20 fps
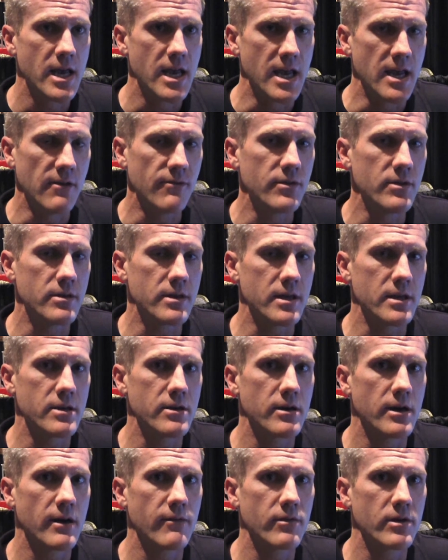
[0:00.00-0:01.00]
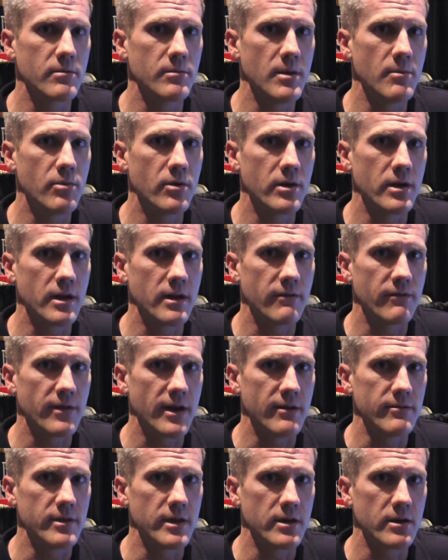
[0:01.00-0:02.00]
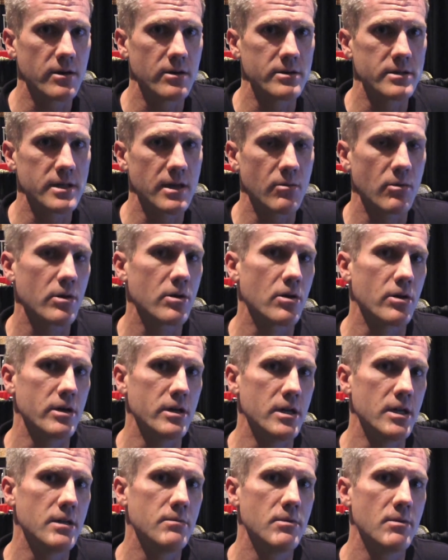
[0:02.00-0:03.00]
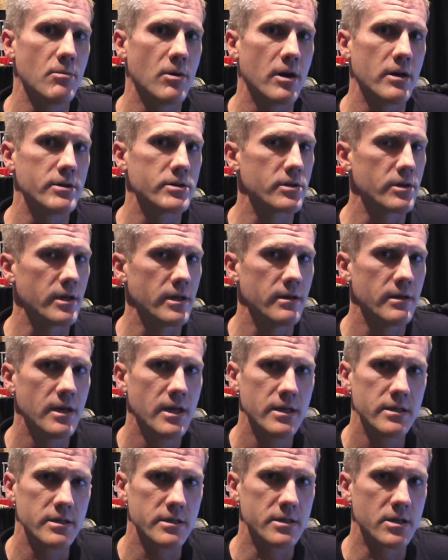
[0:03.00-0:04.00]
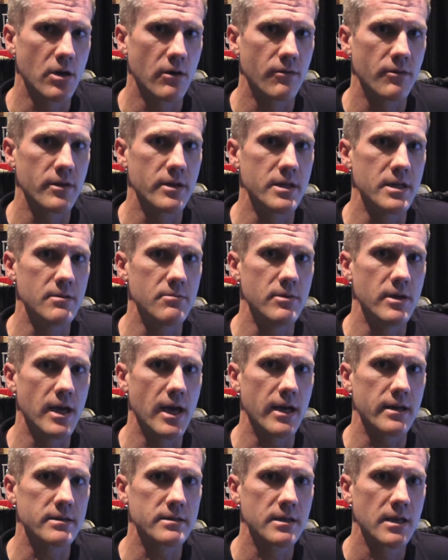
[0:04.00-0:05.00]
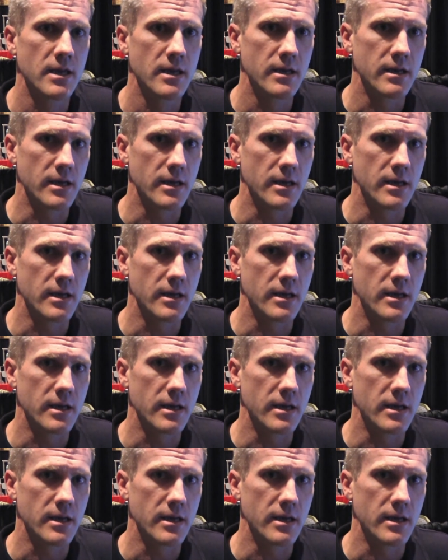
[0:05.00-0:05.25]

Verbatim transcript: If you think you're ever gonna be putting in a five gigahertz network or you need to be monitoring it, just go for the DBX.